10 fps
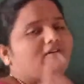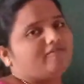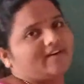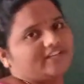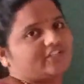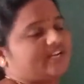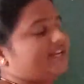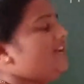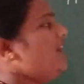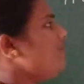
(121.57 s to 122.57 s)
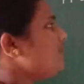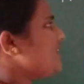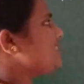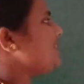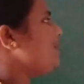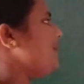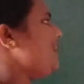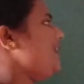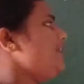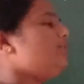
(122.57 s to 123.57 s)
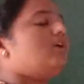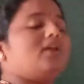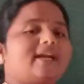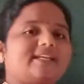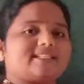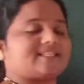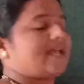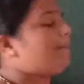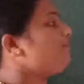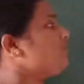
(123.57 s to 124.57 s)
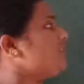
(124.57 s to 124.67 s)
function. For example, let us say